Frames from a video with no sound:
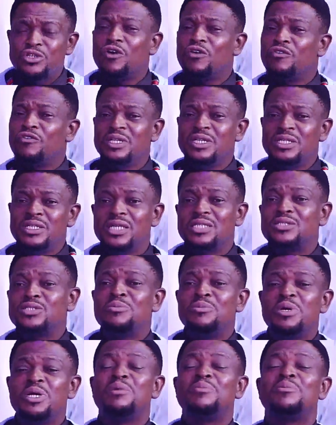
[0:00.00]
of leaders, to
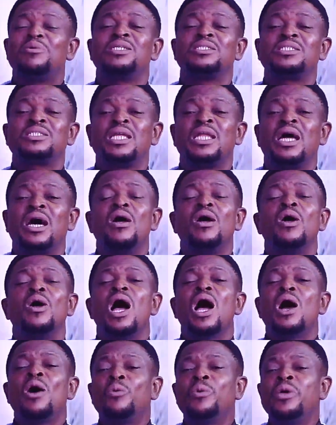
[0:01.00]
make them understand that
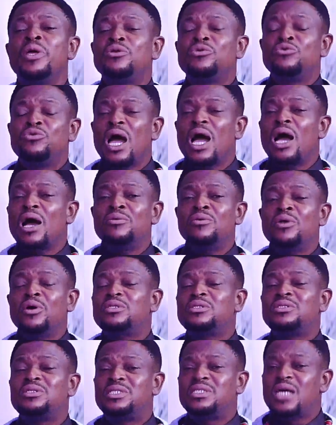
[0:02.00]
we are
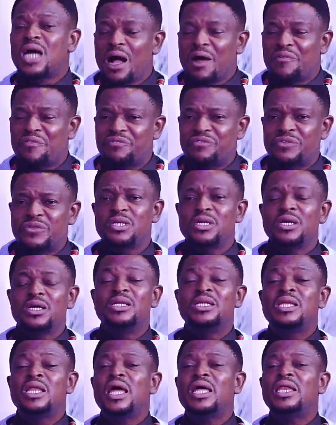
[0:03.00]
not daft,
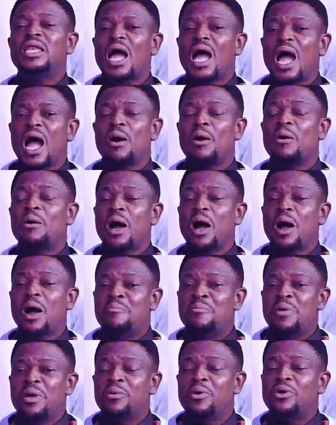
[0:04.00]
neither are our
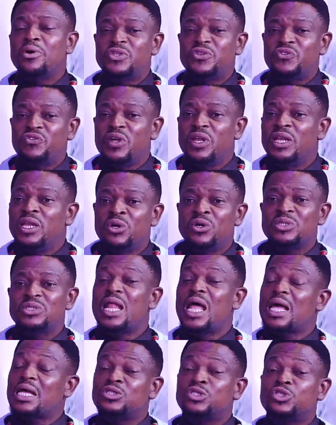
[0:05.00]
memories failing us
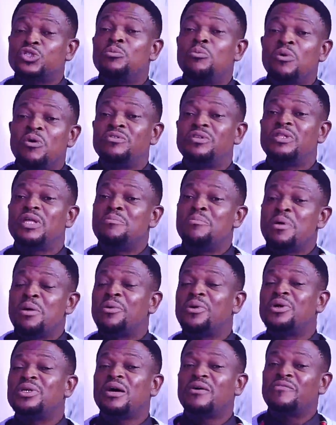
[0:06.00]
like some of their
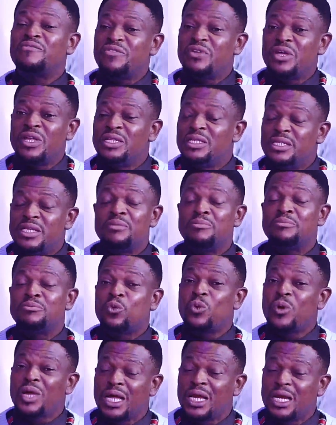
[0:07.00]
memories are failing them
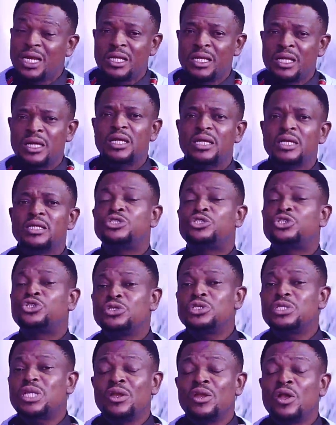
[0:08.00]
quickly. The
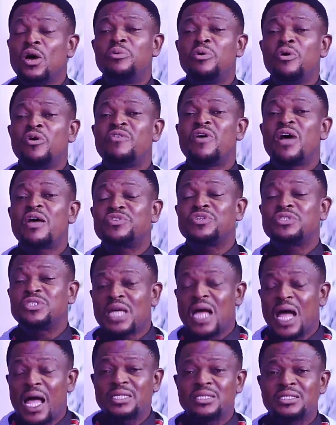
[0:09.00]
truth cannot be
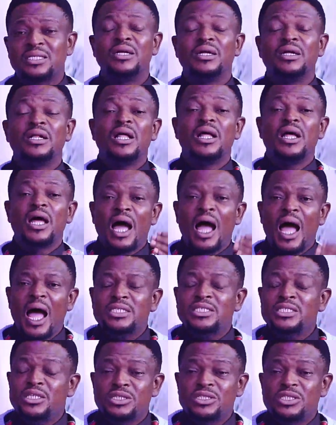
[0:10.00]
overemphasized.
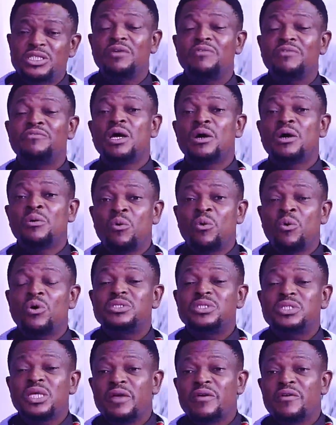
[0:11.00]
Ask yourself, there
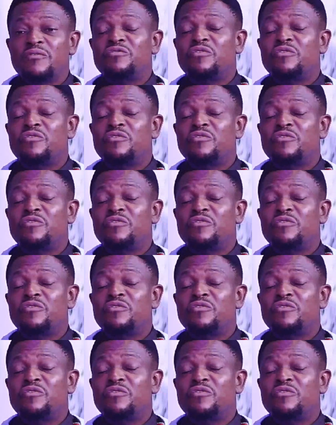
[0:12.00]
was a